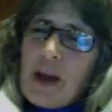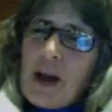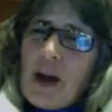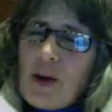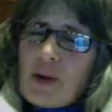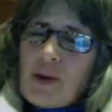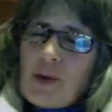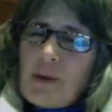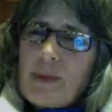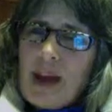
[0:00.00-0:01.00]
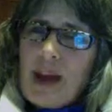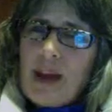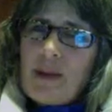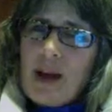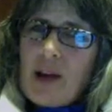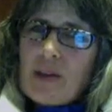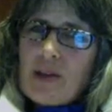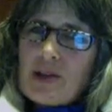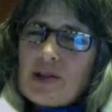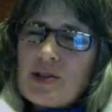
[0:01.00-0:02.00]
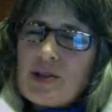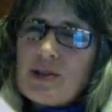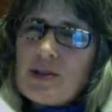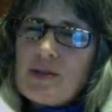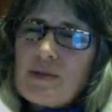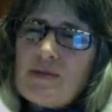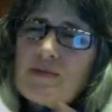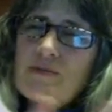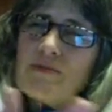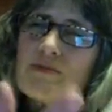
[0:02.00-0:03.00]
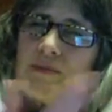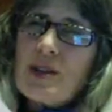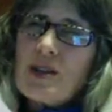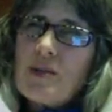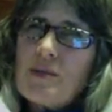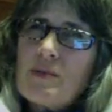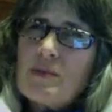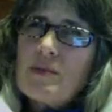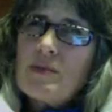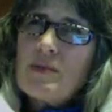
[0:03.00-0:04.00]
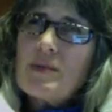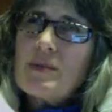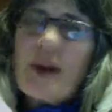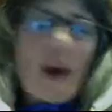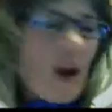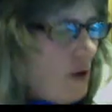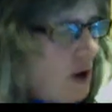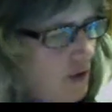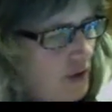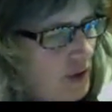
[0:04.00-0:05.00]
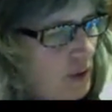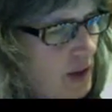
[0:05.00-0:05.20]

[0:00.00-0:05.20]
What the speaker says: how you would be able, how much, you know, how often you